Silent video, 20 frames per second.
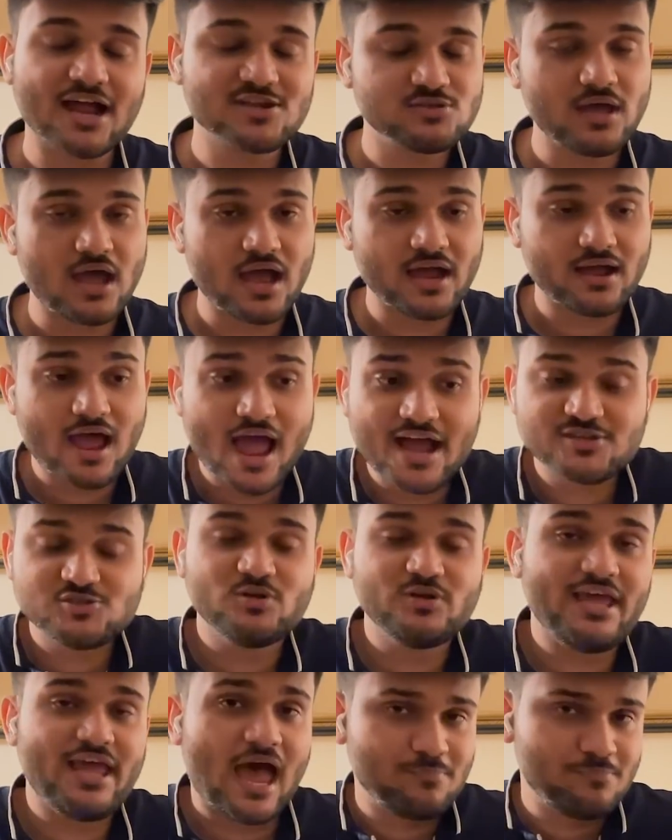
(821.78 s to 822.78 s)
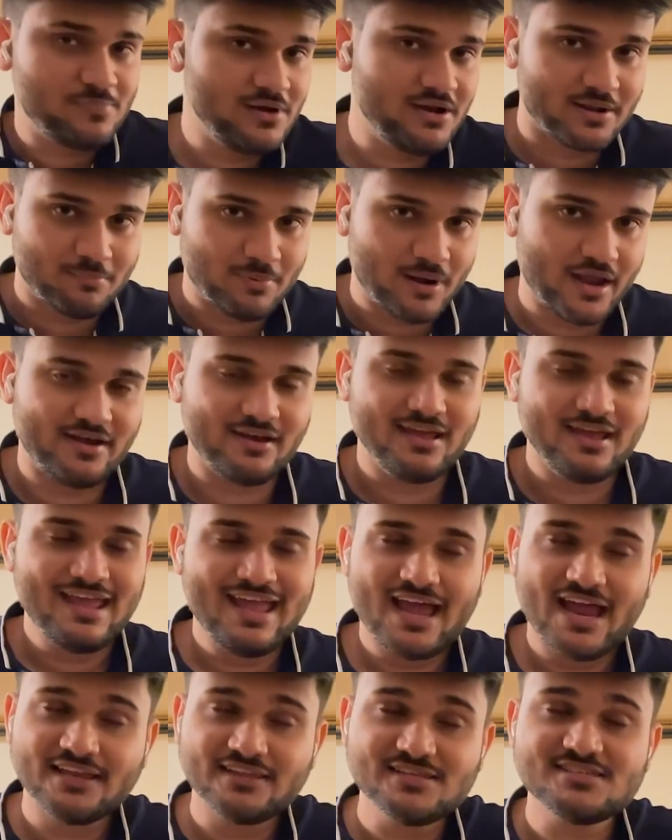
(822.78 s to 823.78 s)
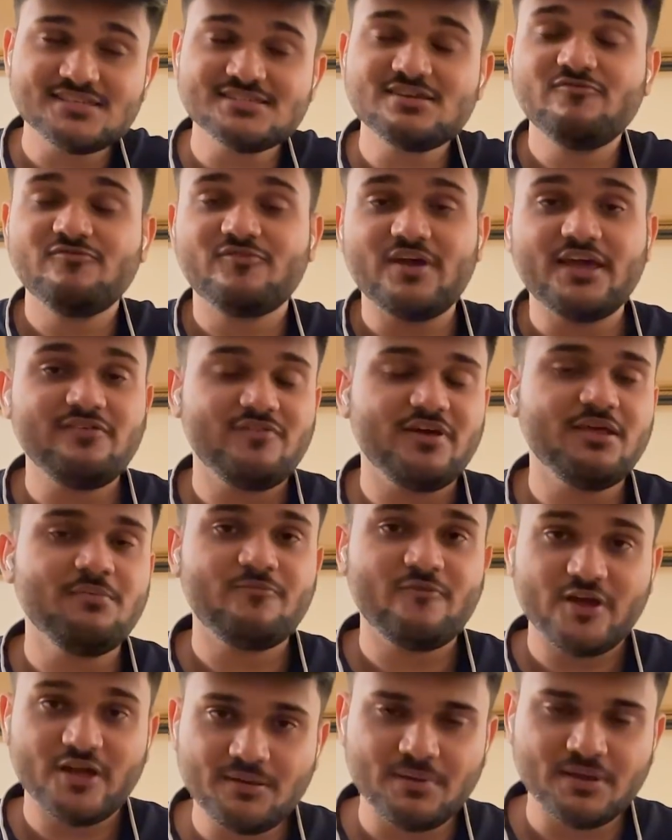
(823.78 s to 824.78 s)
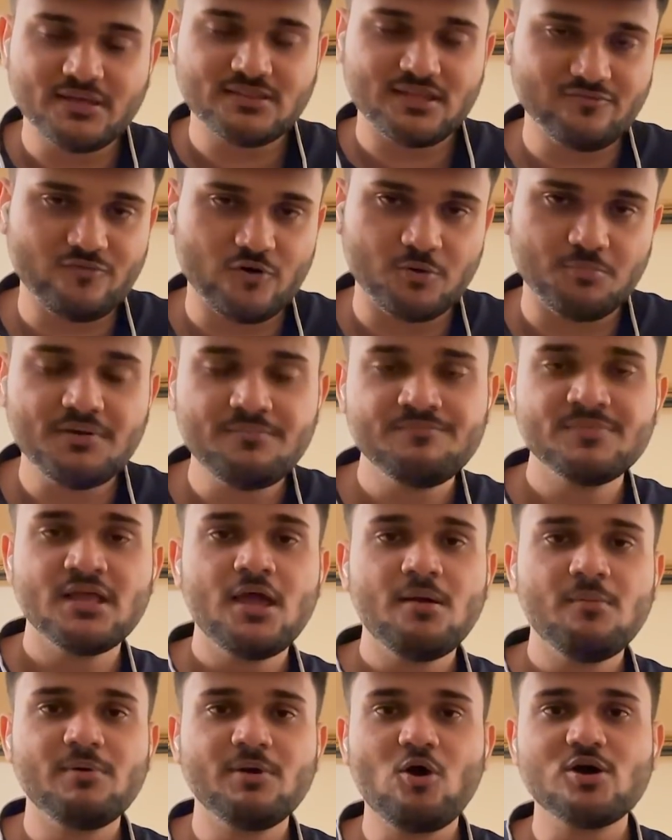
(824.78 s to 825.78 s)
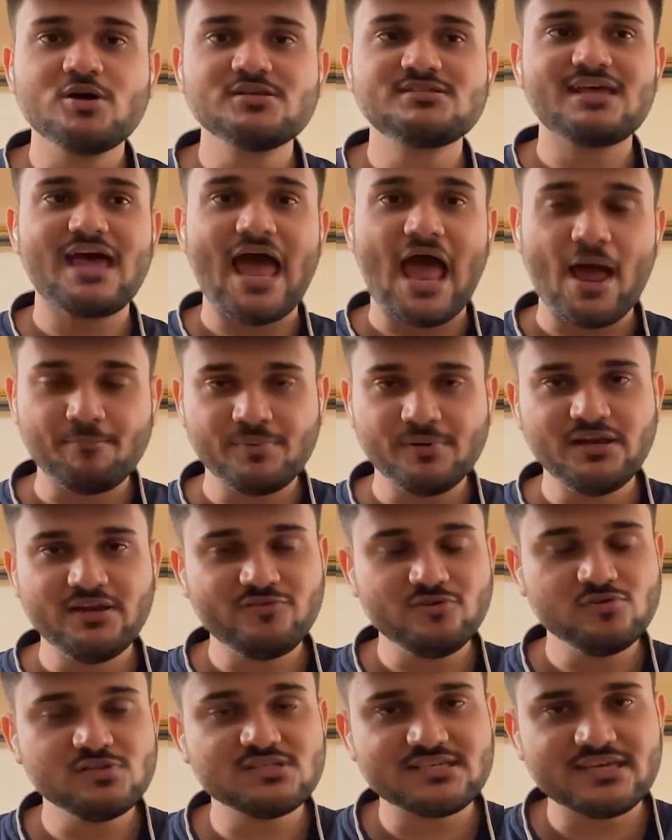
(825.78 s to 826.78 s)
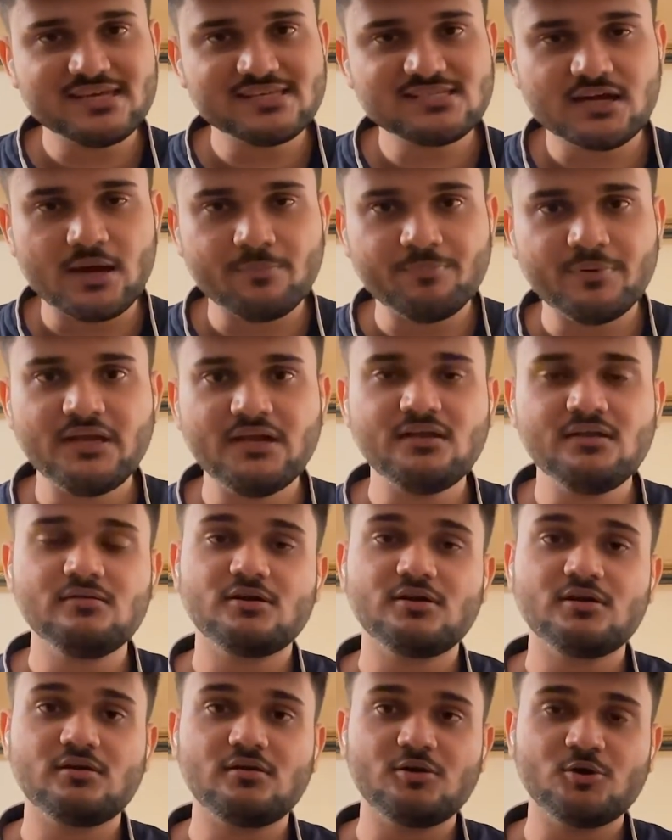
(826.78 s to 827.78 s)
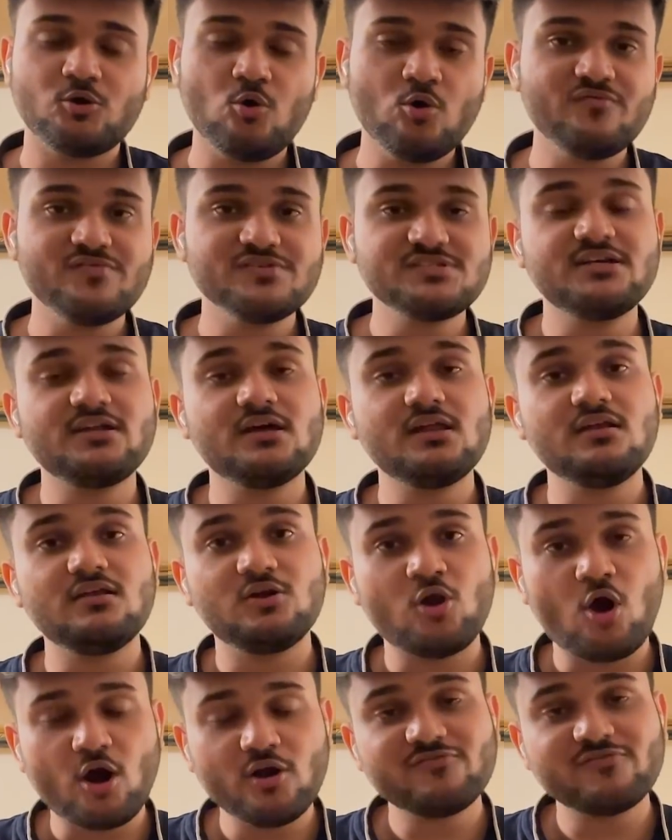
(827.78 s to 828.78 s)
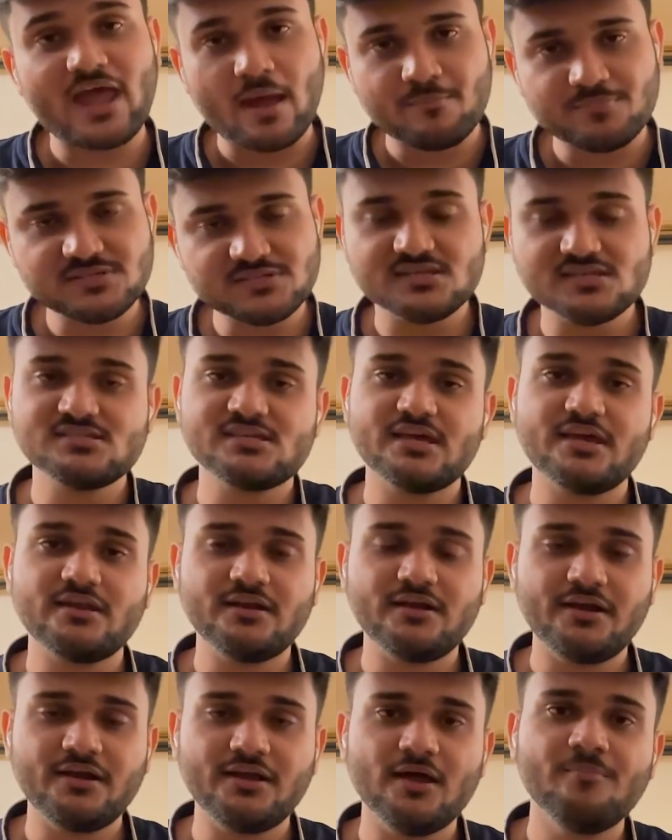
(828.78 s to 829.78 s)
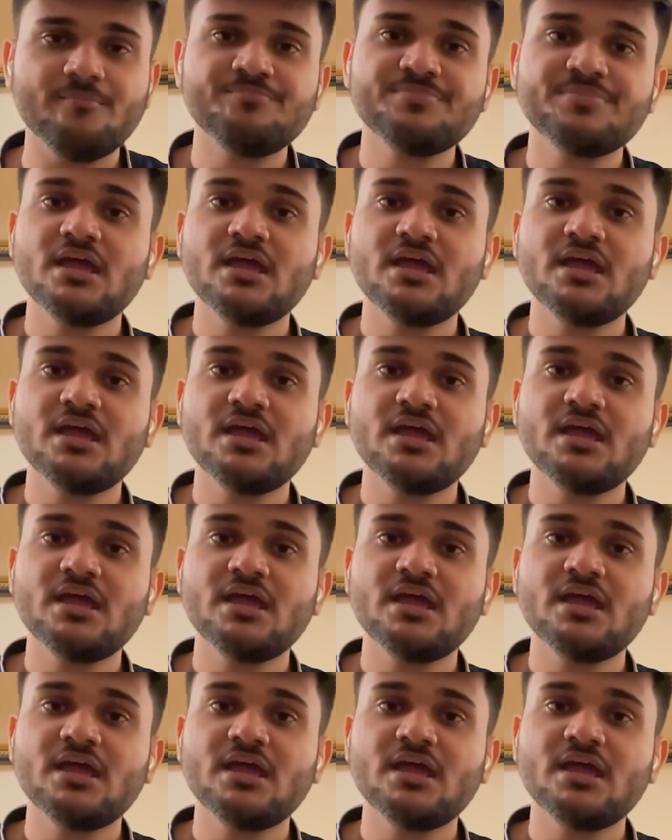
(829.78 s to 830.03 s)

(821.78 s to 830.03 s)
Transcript: Actually Apple replied, and this is a very, very, very big thing for me, because Apple, if you'll see, as a company, don't visit a lot of campuses here in India.